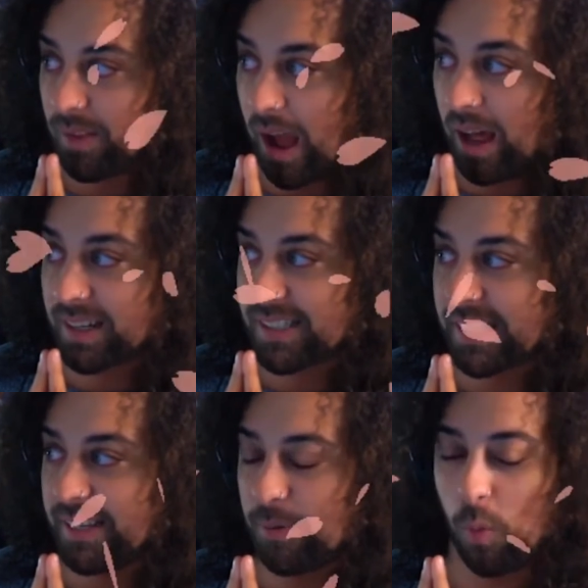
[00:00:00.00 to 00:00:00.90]

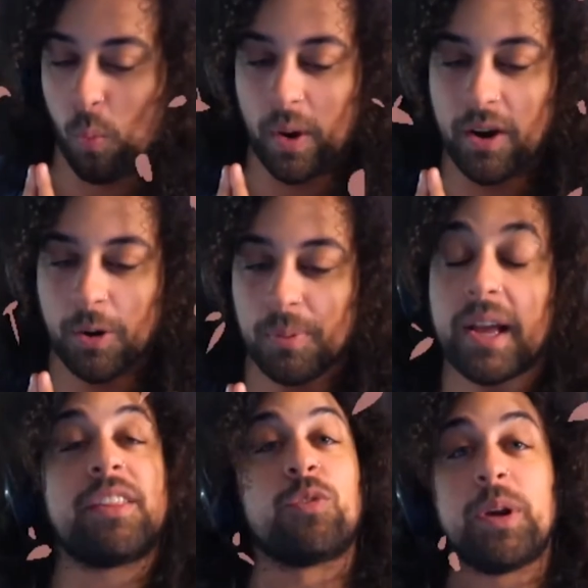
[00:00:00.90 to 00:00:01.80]
Honestly, we are
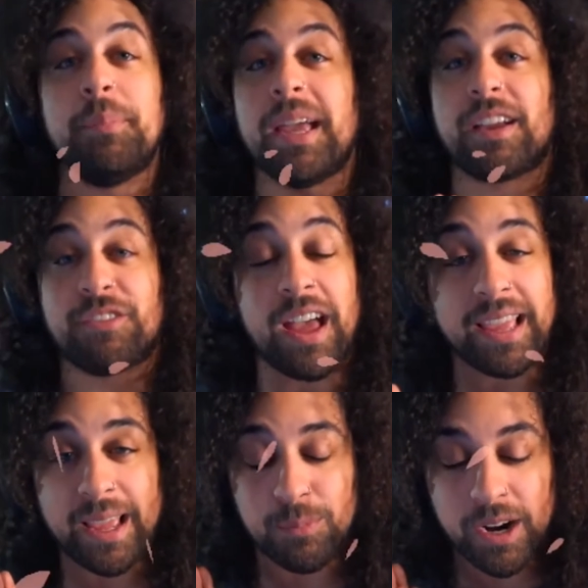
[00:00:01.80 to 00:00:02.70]
playing the remake of that
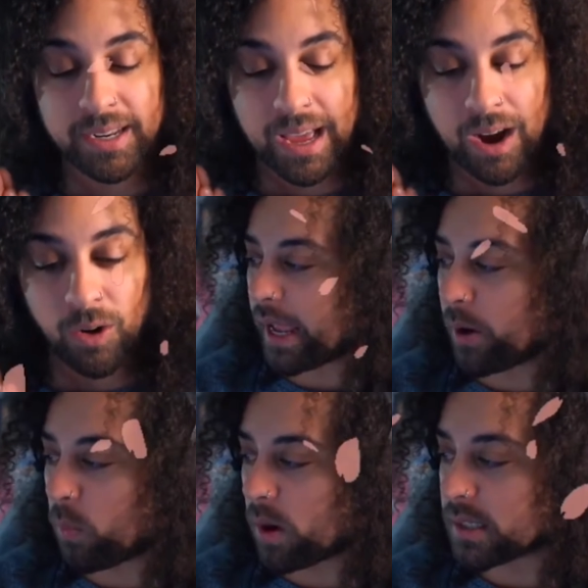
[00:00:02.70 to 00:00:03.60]
game right now.
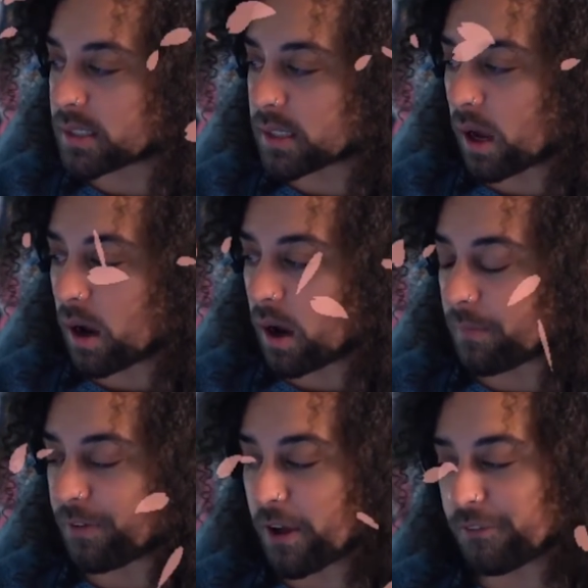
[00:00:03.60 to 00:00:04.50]
It was uh, Final